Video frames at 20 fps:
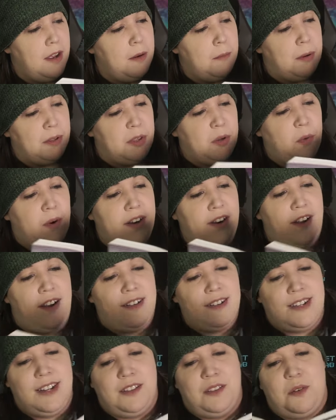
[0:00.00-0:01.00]
but the one
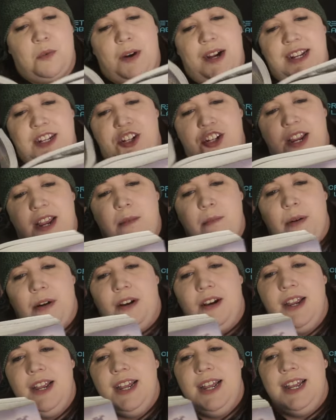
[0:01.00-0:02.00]
haunting the White
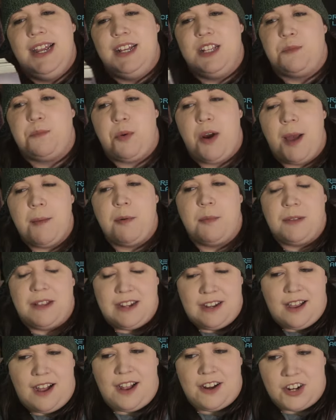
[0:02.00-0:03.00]
Chamber is probably
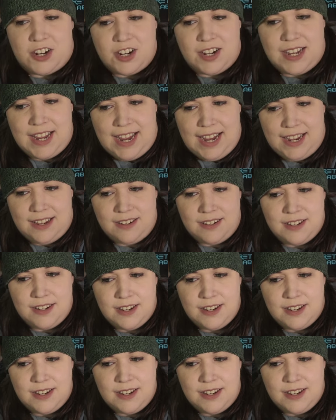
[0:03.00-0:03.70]
not Hookhand."